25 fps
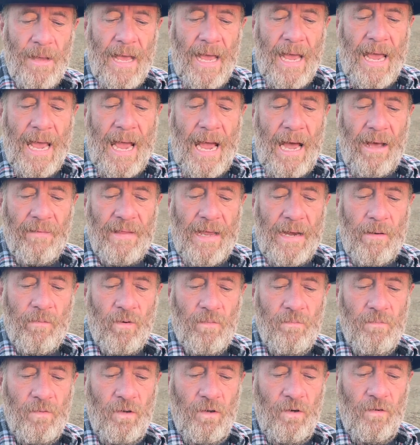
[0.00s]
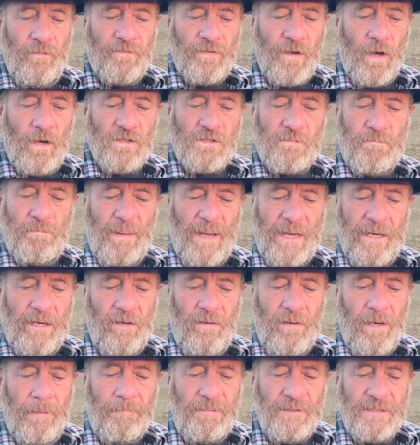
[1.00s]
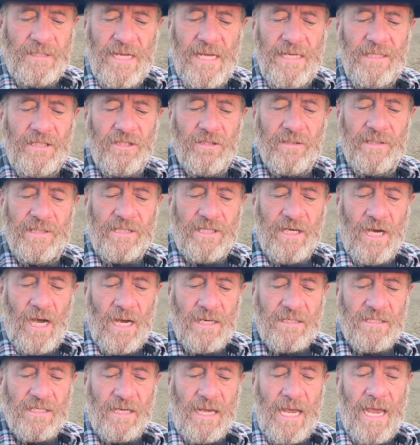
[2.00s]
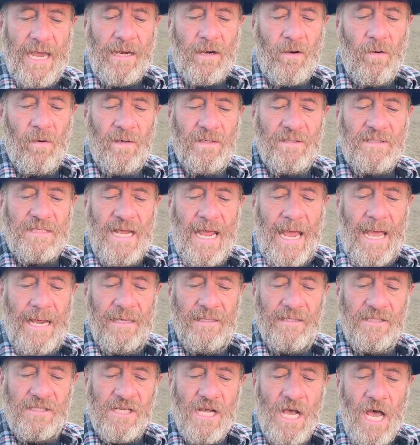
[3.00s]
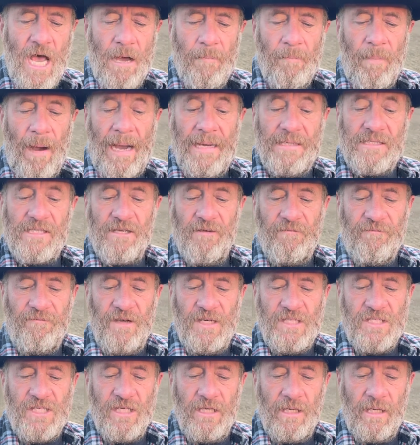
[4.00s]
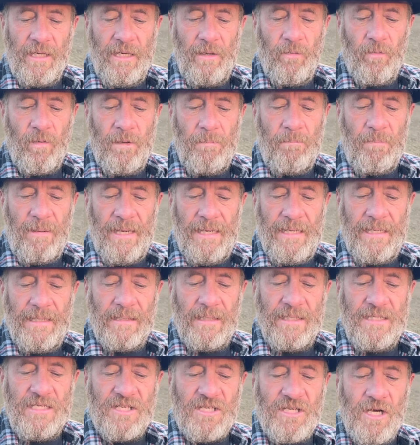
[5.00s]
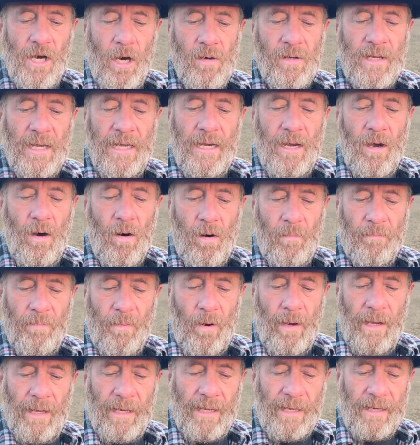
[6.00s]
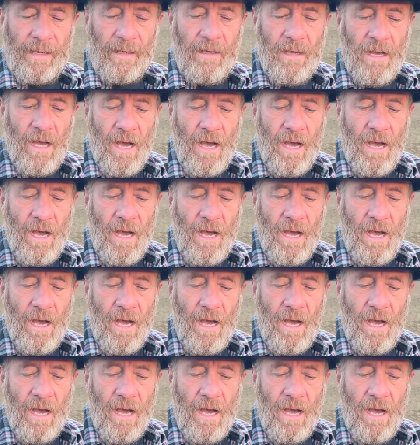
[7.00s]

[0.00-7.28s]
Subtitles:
how they remove those bitter and potentially toxic acorn tannins by sufficiently repeatedly soaking or boiling,